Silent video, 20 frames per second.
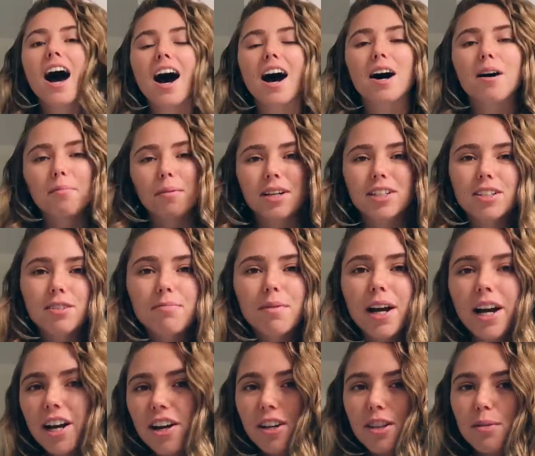Um, I took my
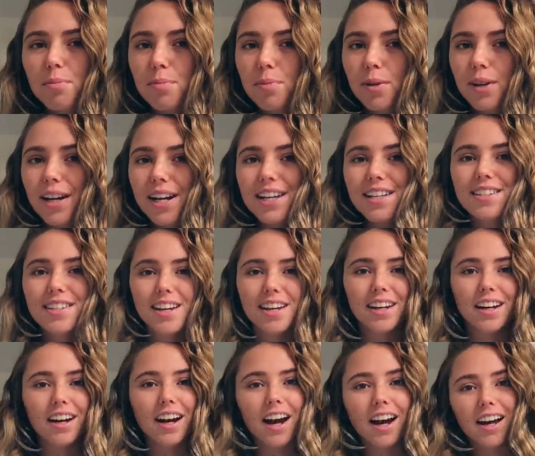hair out of the braids
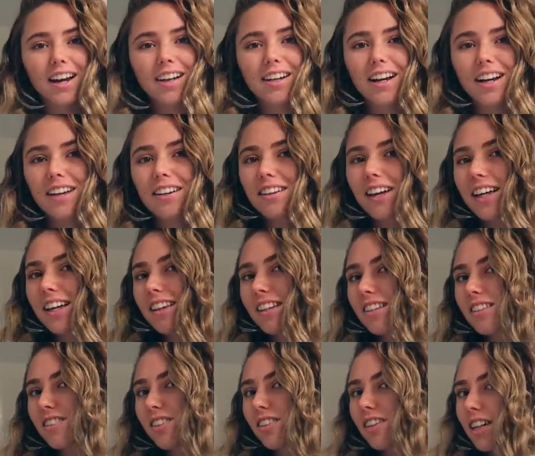and I kind of like
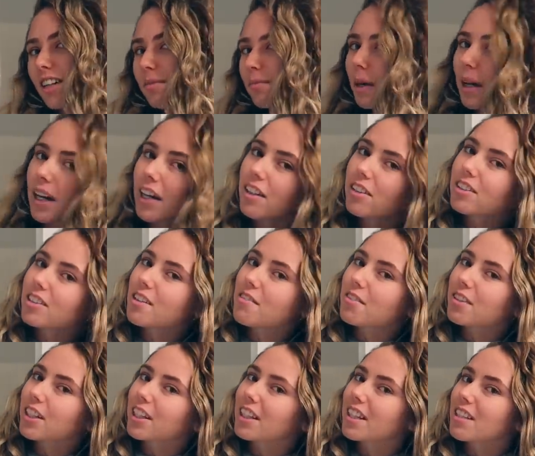this look. My hair is
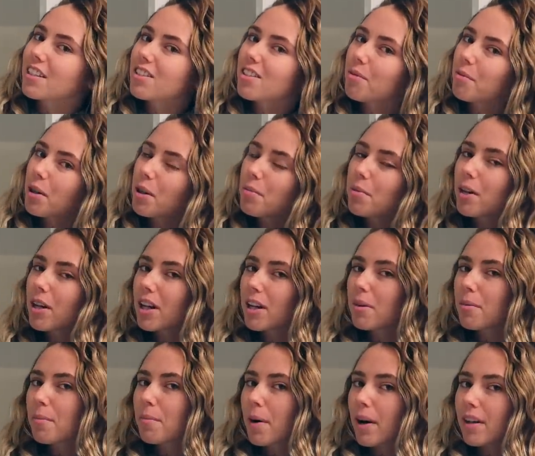never like this, so I'm gonna put it
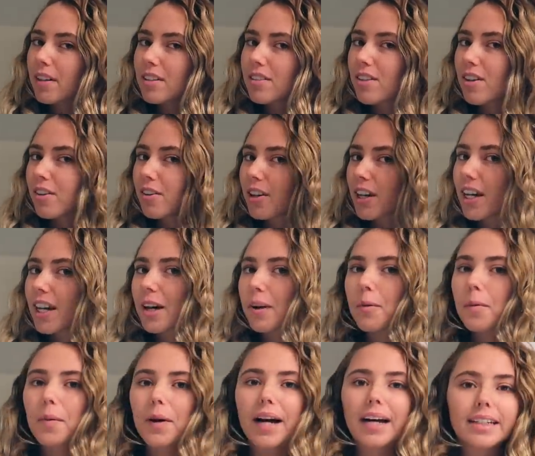in a bun so I don't get it
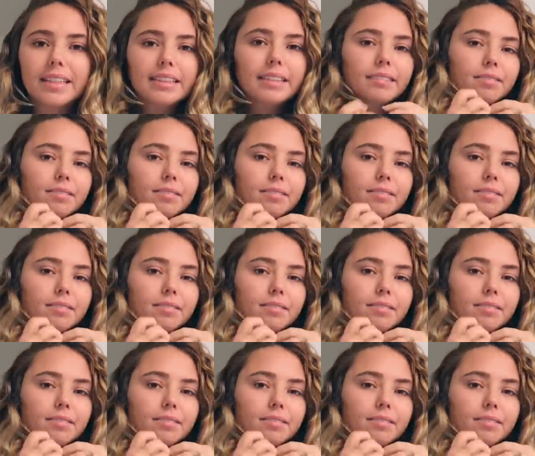wet.